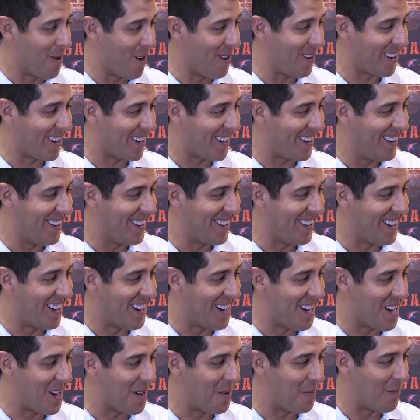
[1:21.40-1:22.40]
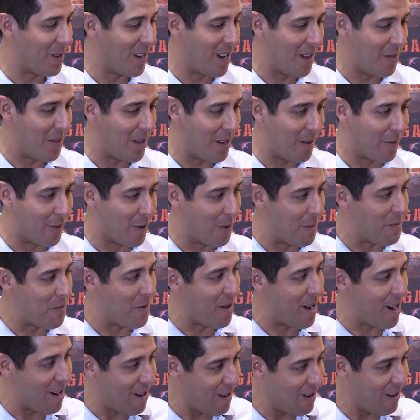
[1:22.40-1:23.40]
market. Um, and then from
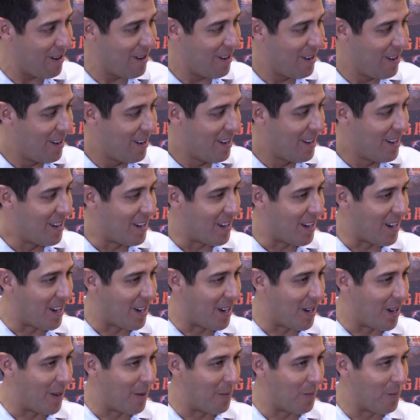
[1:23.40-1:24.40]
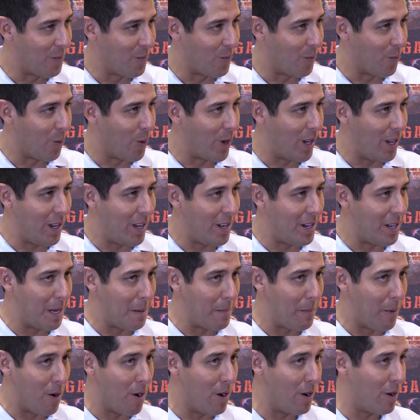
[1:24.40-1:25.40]
there, um, we end
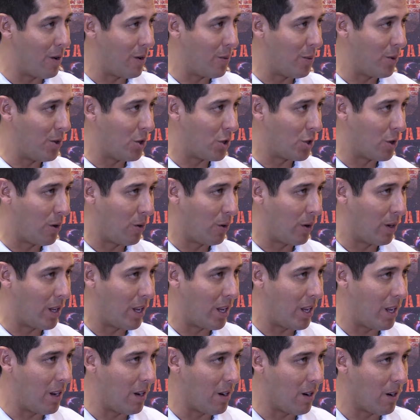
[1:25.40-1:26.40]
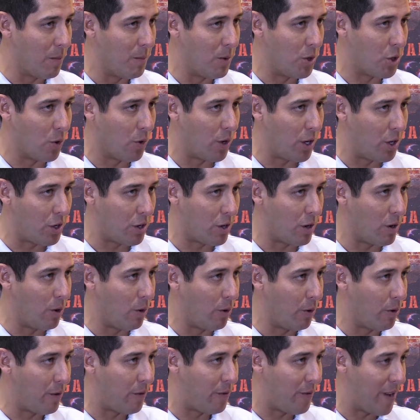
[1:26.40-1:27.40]
up partnering with Joe Lee, our majority
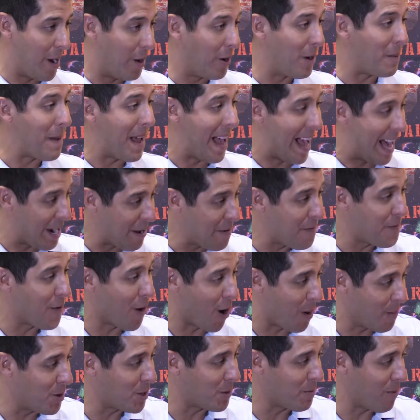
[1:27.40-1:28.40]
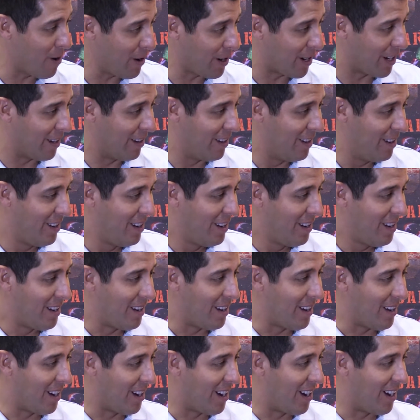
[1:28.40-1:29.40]
shareholder, found him at a farmer's market
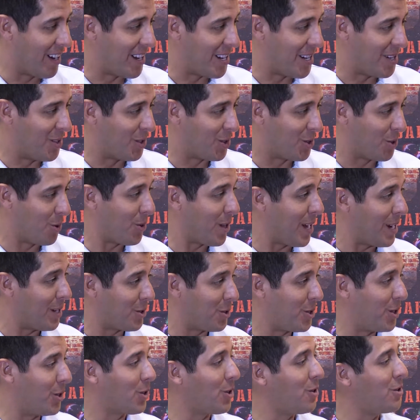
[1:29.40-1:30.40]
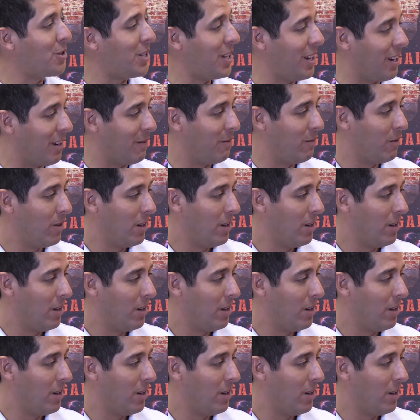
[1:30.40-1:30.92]
uh-huh. uh, in 2013.